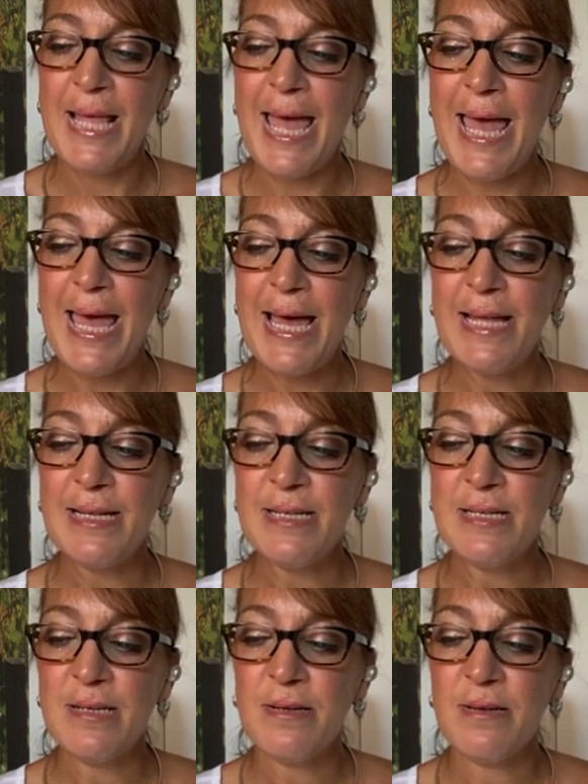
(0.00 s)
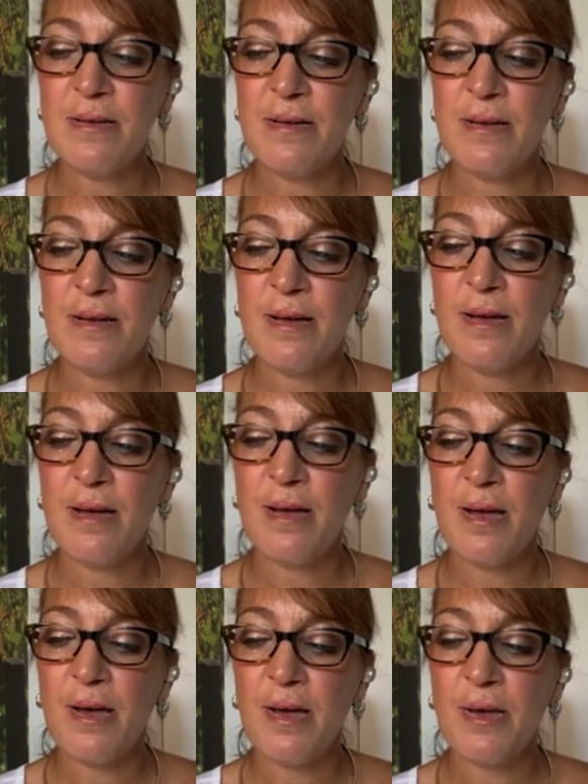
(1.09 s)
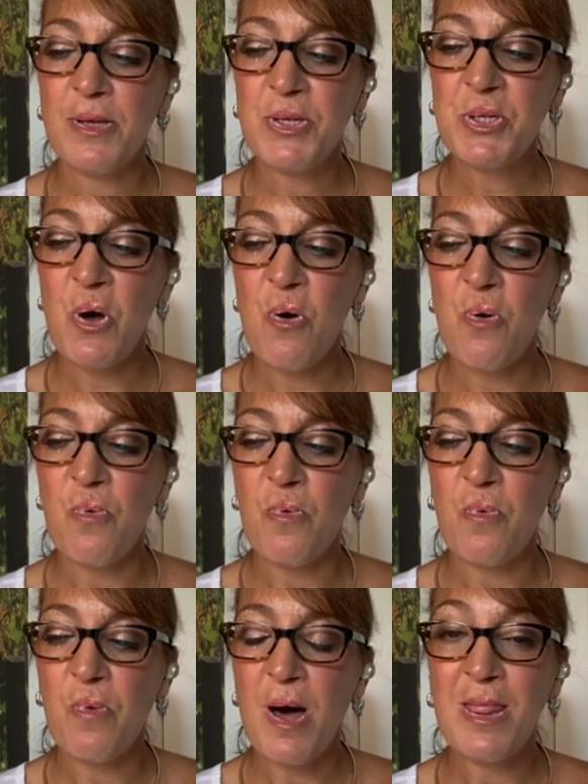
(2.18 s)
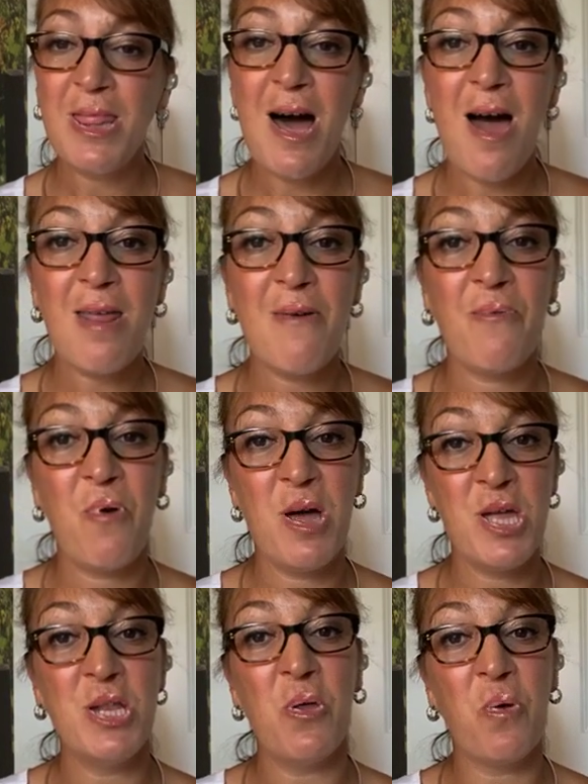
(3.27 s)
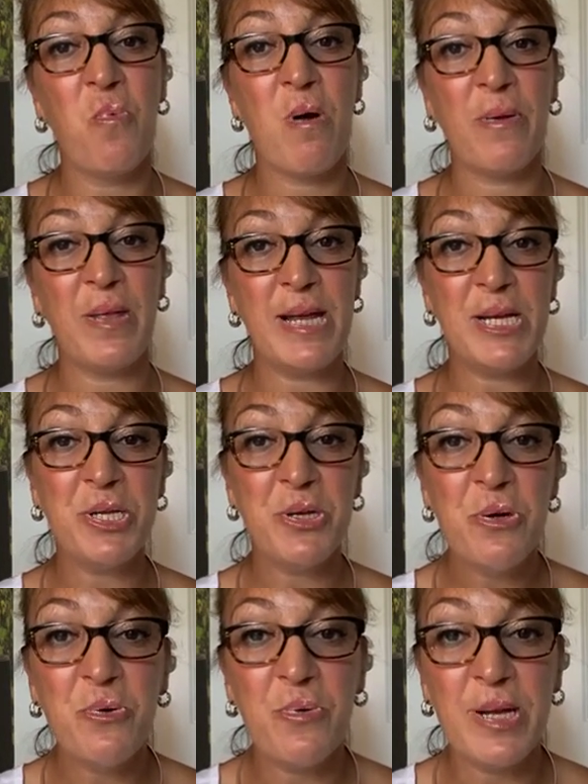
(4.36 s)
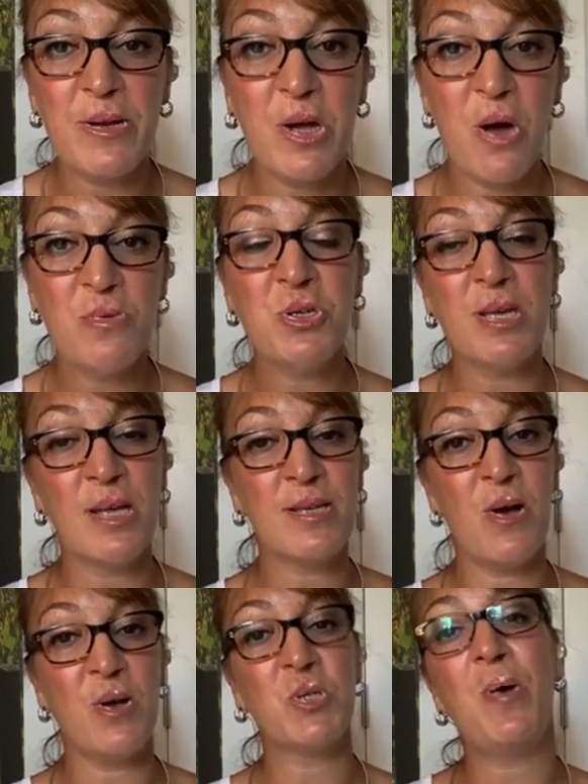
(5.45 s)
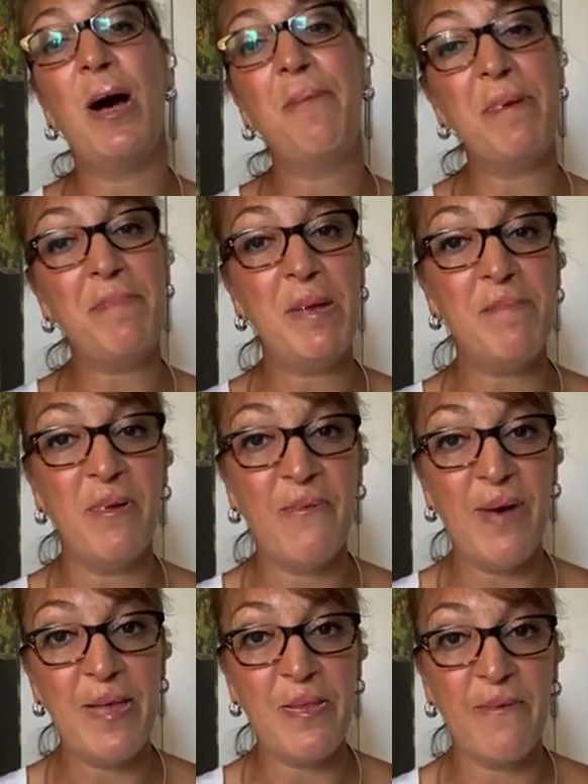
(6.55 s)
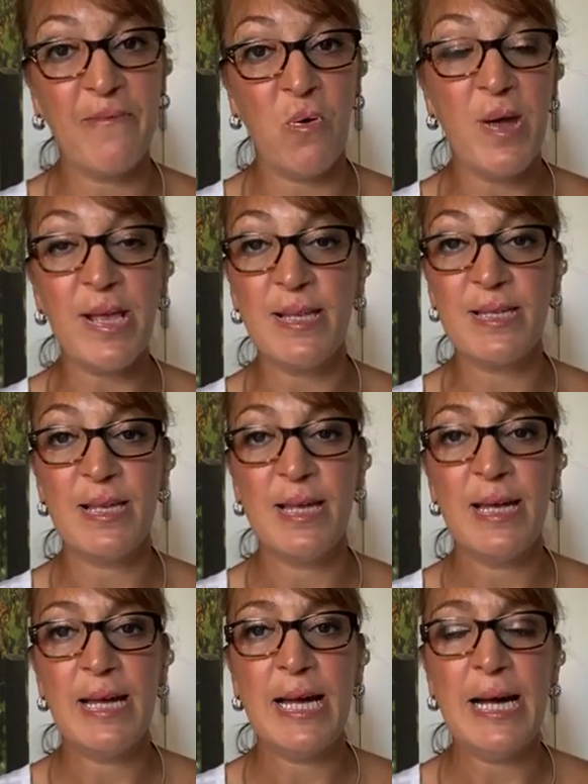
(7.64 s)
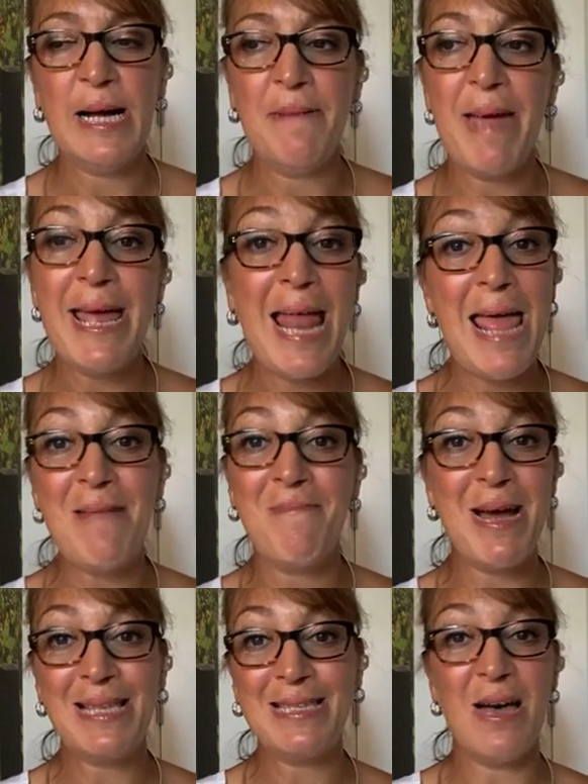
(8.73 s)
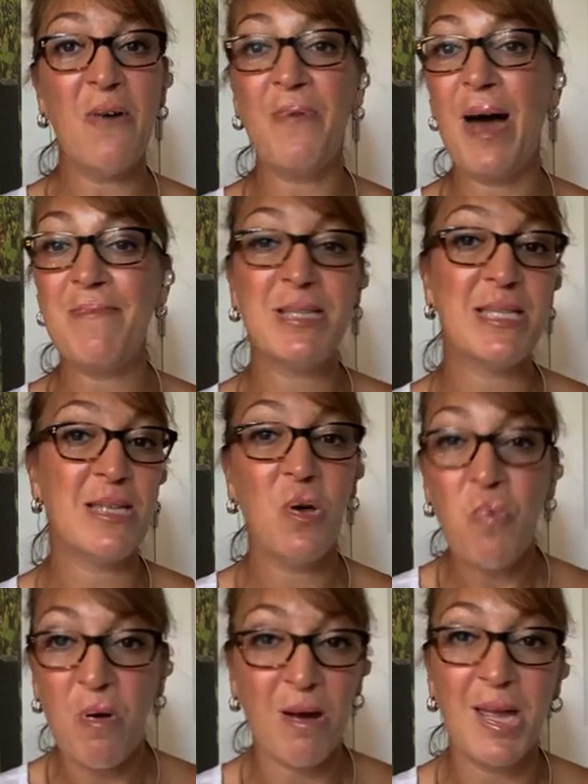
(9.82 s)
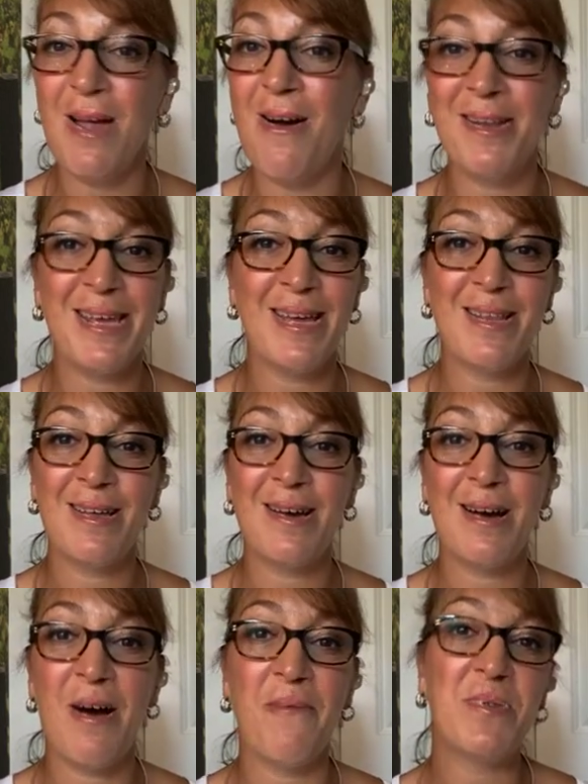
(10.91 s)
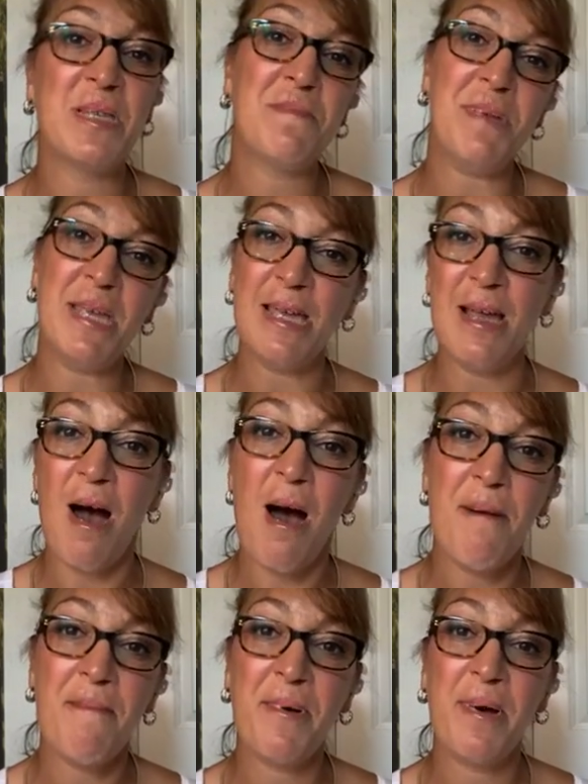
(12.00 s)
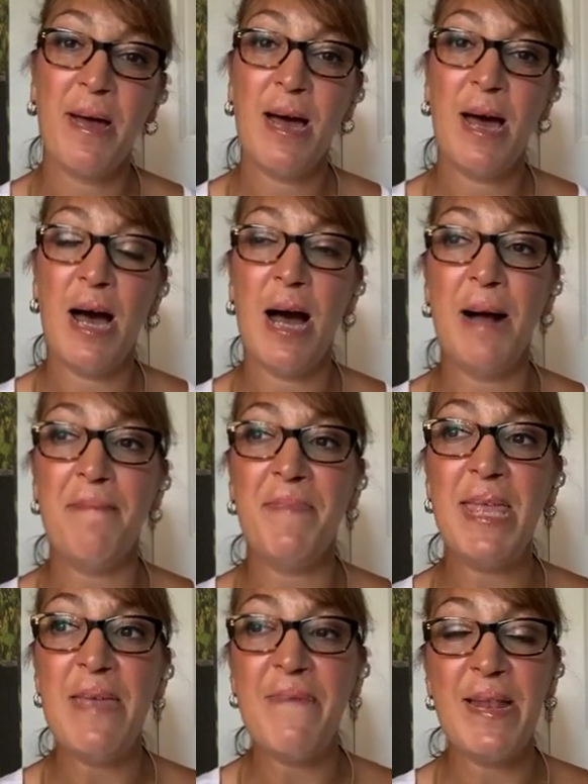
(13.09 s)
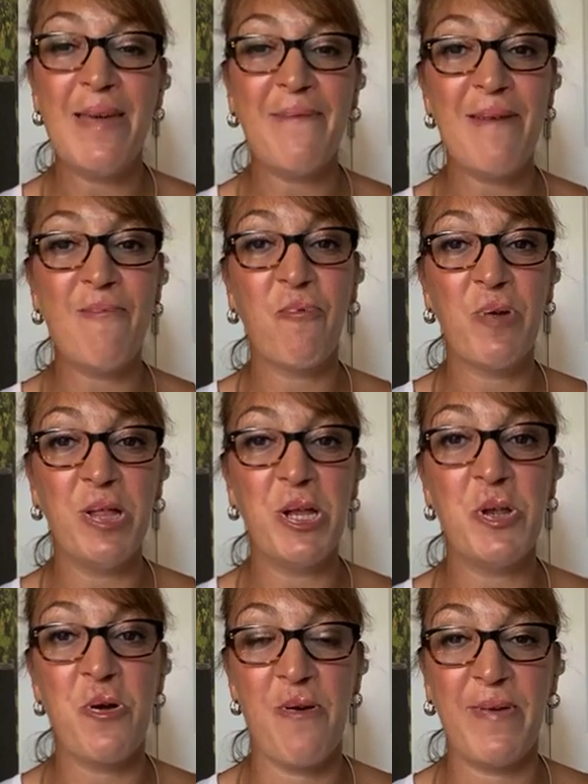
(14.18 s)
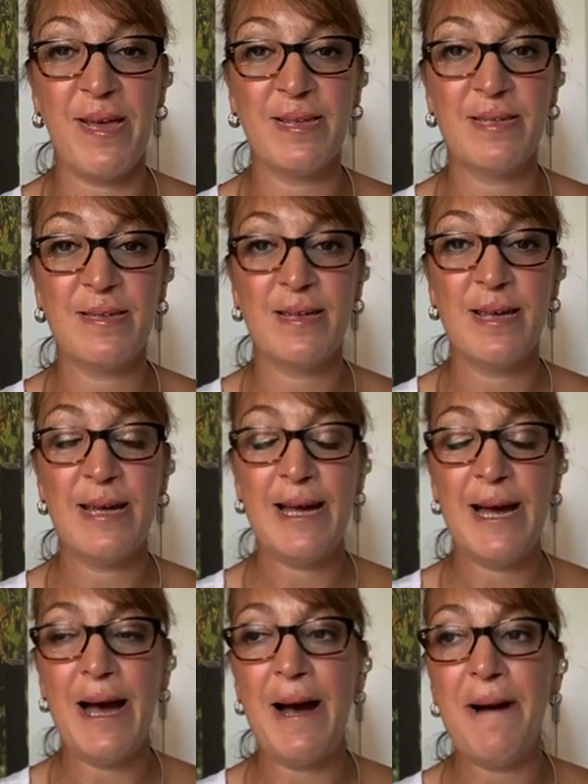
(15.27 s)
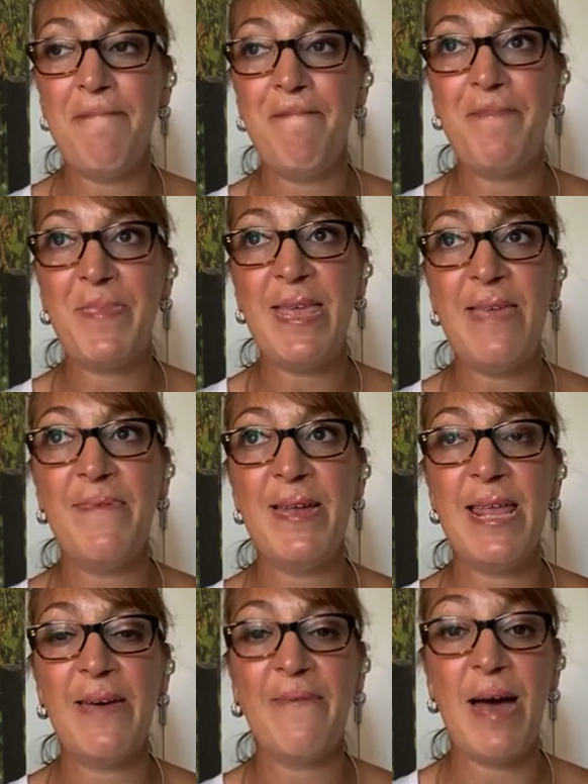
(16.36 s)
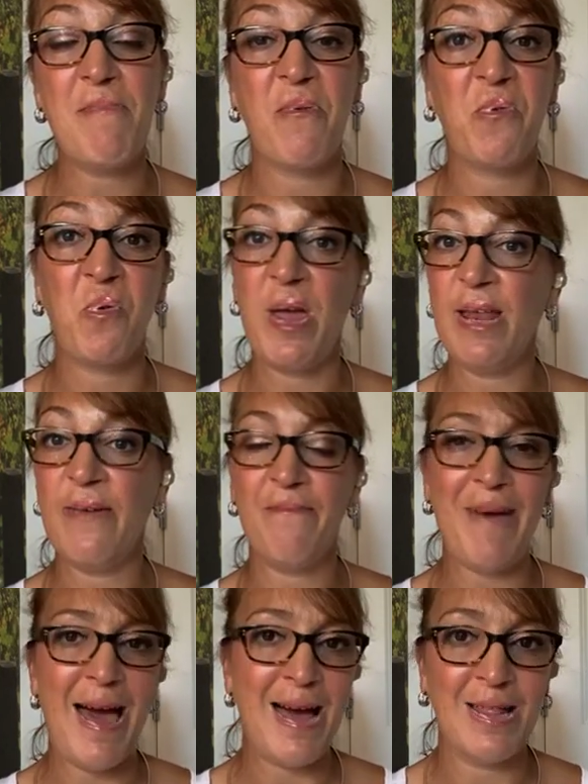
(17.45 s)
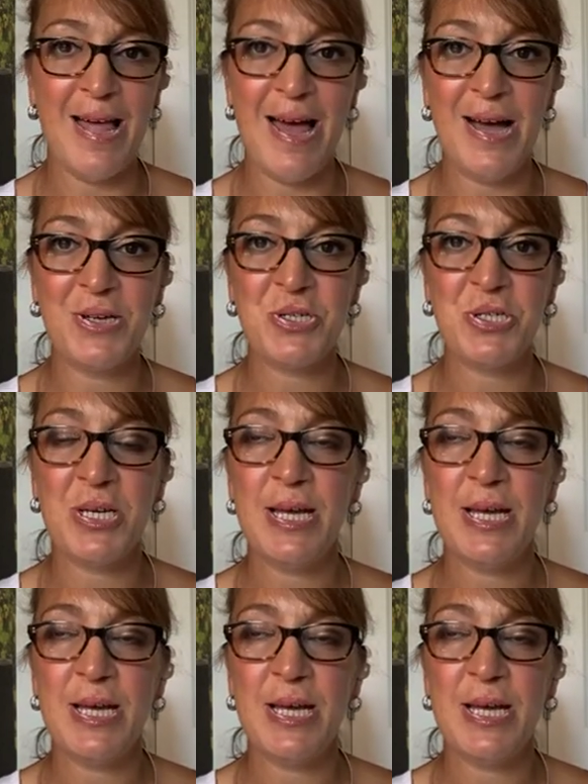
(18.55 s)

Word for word: and so a lot of you know the work that I do in coaching is also helping people find their voice. Um, and, and myself, I'm still working on it of speaking up, um, even if I'm really nervous, um, even if I'm afraid of backlash,